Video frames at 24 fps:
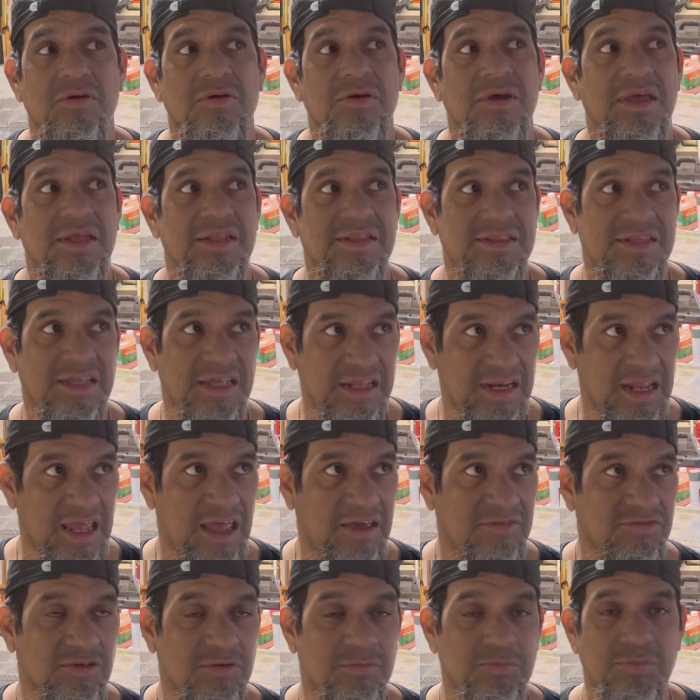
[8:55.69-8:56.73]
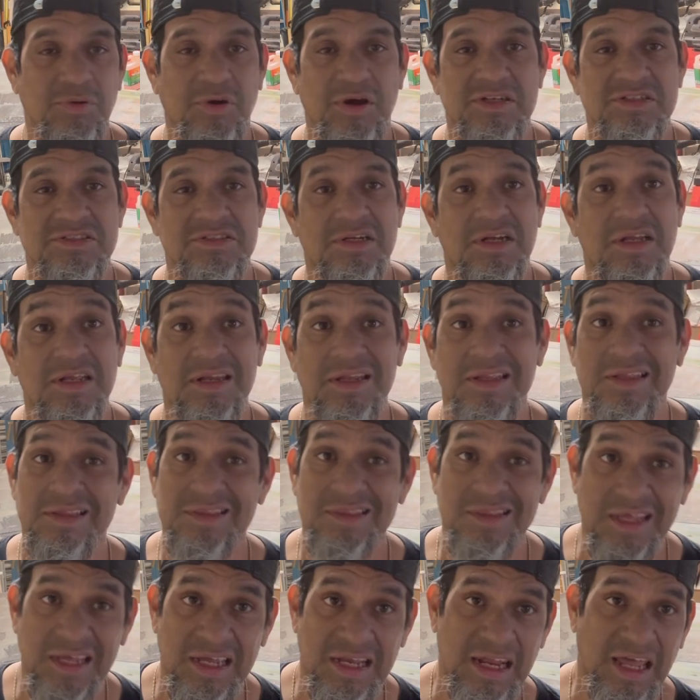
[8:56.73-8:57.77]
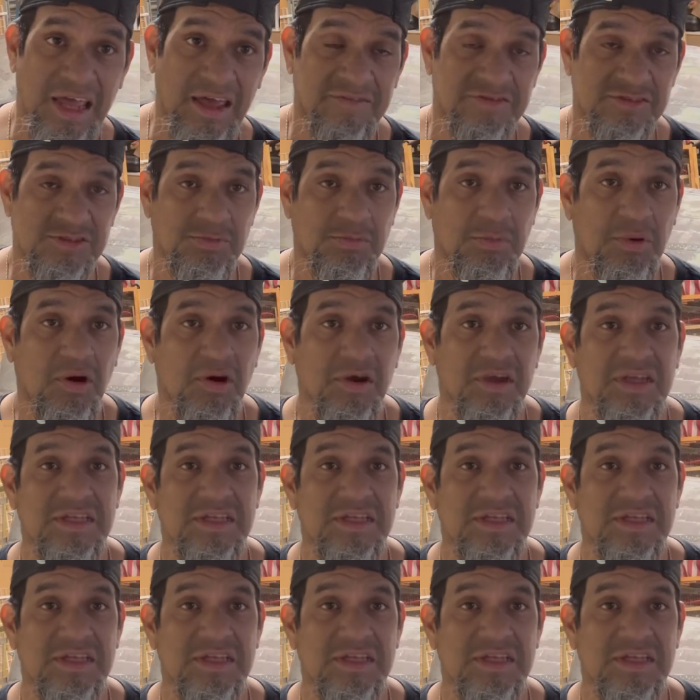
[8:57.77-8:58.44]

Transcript: It did have compression and it did have spark.